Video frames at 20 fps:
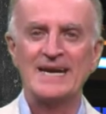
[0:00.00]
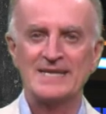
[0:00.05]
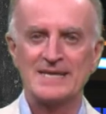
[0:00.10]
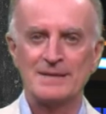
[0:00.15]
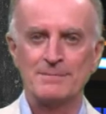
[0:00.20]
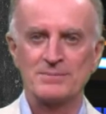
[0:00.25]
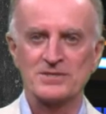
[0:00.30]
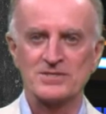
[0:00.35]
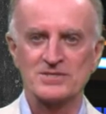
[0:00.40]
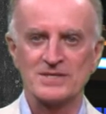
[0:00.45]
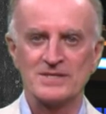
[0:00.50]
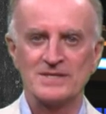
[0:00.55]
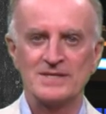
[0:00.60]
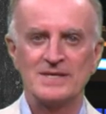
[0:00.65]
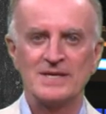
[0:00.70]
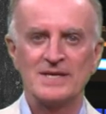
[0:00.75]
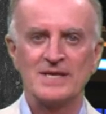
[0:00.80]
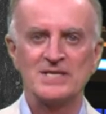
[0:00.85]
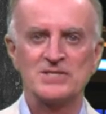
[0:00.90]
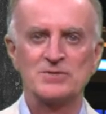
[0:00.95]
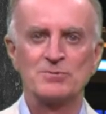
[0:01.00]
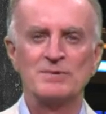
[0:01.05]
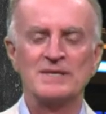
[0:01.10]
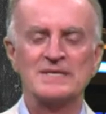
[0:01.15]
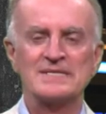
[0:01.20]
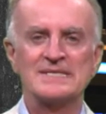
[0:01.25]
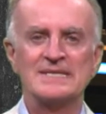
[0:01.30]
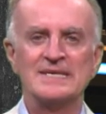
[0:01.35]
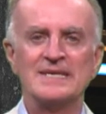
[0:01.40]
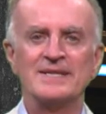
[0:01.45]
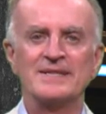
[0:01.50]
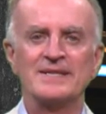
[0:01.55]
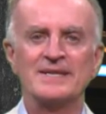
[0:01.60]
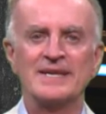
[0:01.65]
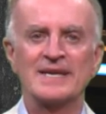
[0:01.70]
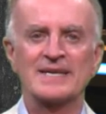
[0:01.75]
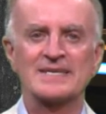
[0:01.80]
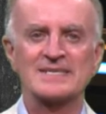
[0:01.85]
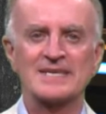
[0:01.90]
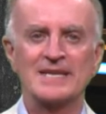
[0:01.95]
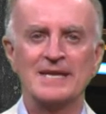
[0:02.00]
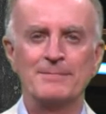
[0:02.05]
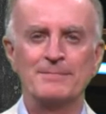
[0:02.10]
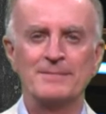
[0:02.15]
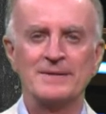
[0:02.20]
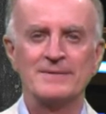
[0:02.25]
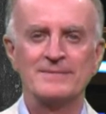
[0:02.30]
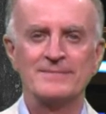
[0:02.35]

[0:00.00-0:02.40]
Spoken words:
temperature, as you will see in the next clip.